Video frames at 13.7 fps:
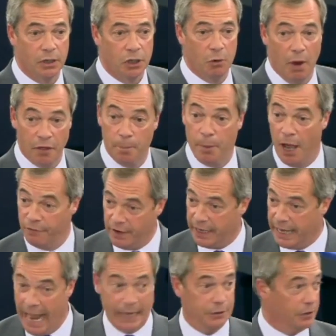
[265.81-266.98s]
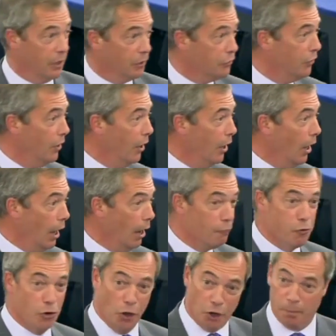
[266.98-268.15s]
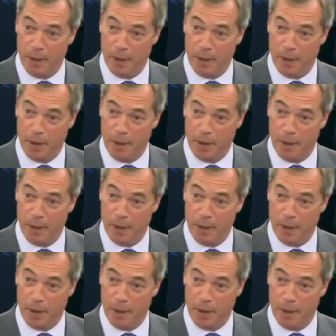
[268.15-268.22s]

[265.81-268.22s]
you are the perfect candidate for a lot of